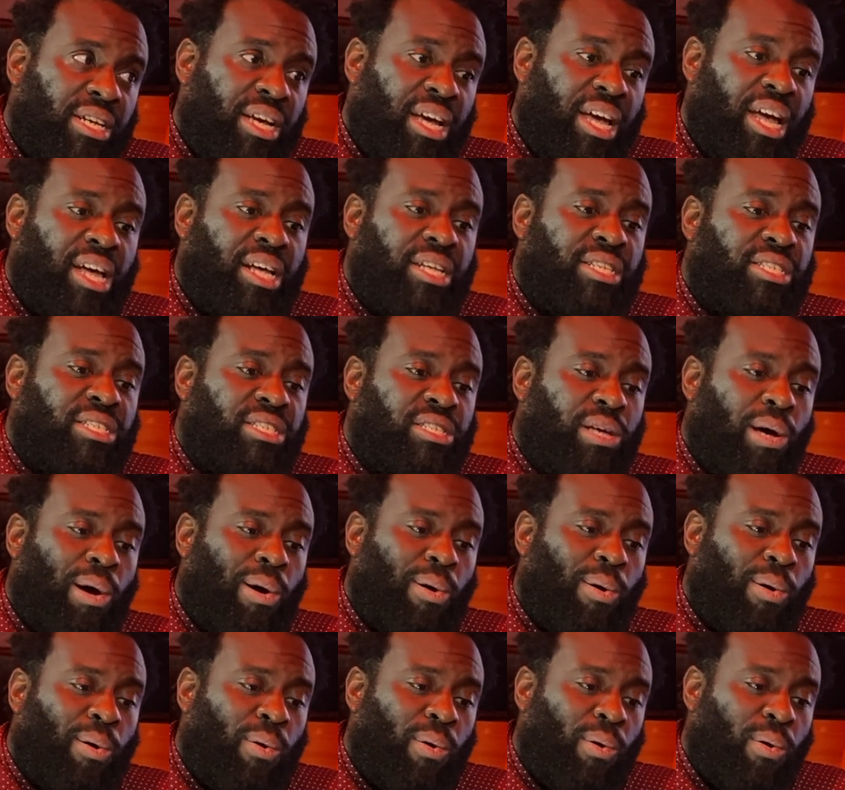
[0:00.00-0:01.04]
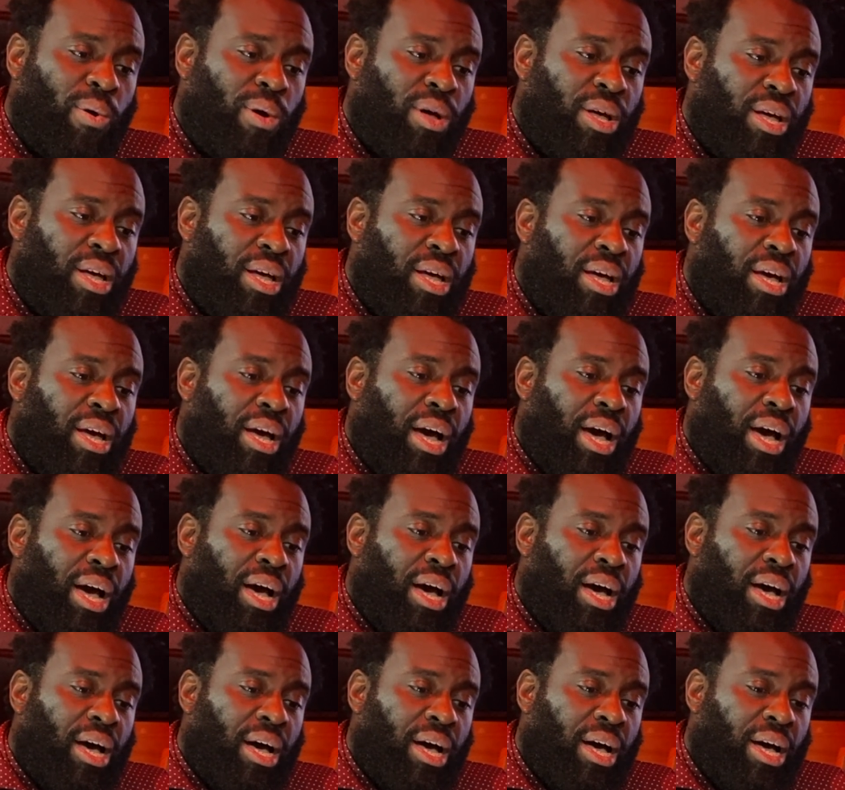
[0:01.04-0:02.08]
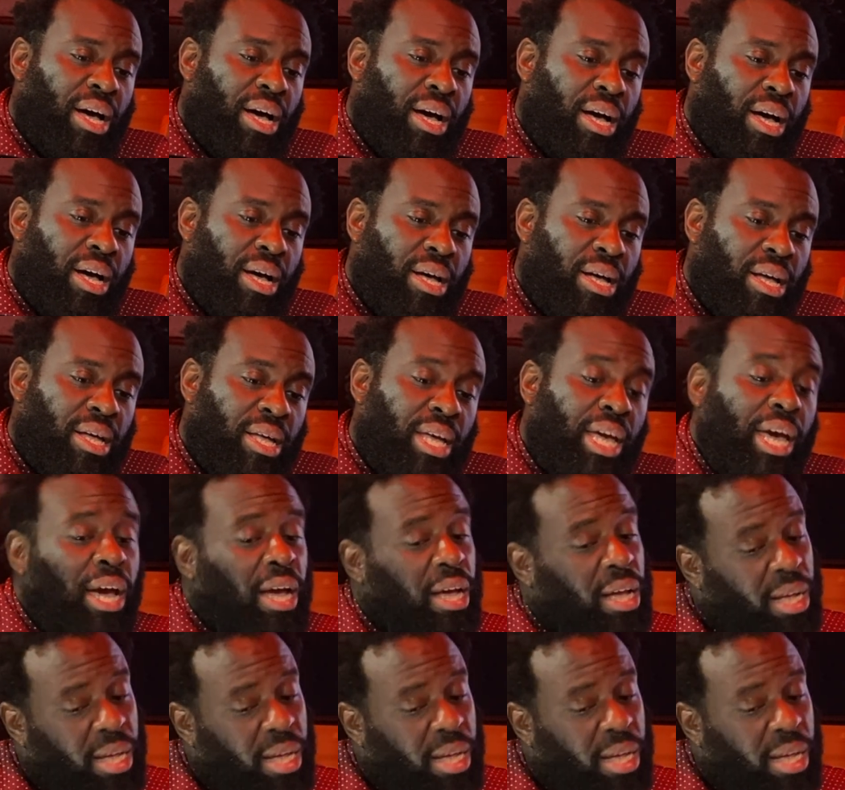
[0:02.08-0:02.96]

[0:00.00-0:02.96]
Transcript: and so Yeah,